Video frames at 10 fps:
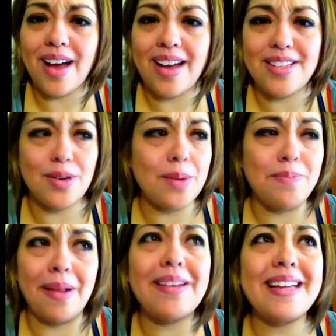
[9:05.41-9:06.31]
I
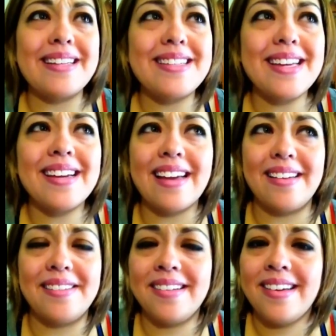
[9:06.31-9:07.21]
started belly dancing,
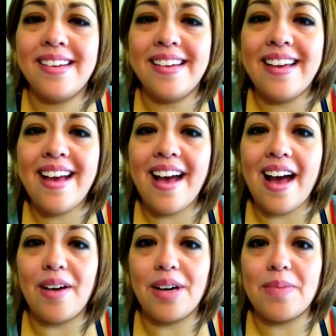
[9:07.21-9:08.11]
and
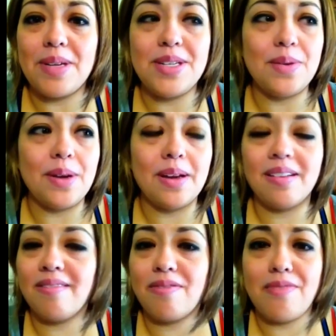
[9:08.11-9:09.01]
I'm going to be
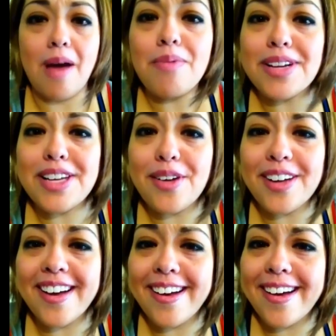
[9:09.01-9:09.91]
doing fabric
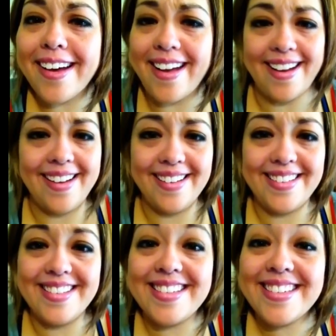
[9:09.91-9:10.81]
yoga
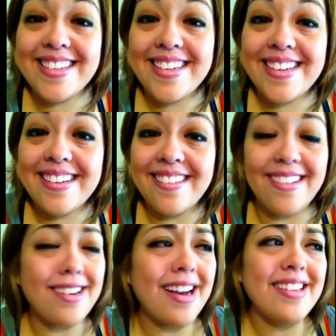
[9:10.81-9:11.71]
and
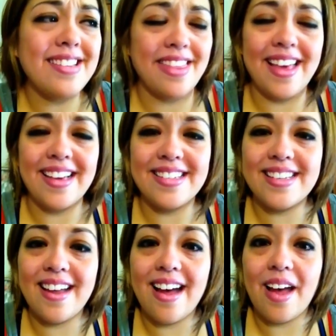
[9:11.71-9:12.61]
all kinds of
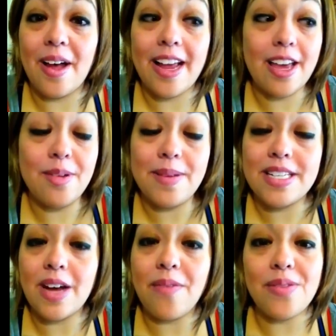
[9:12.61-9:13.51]
things. I entered
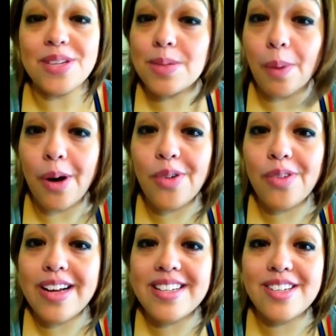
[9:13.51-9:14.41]
myself in the Spartan
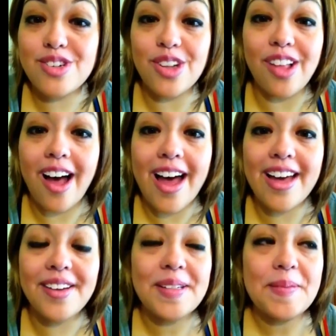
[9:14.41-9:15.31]
race in
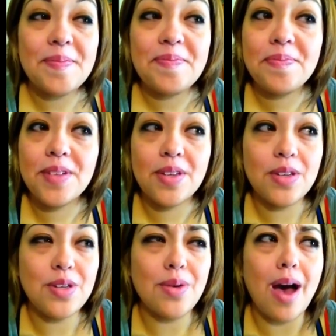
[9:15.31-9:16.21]
July
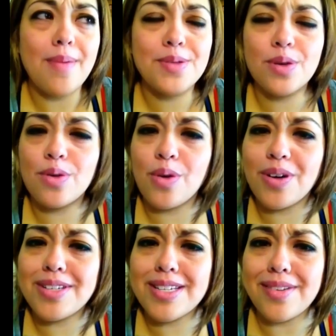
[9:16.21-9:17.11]
to do obstacle
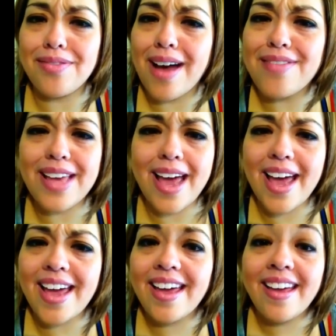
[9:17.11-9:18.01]
courses, a
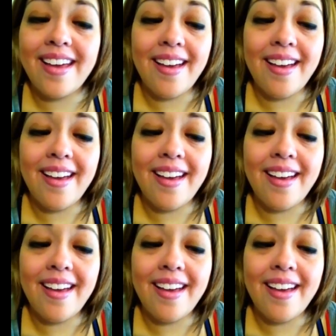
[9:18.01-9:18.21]
5K.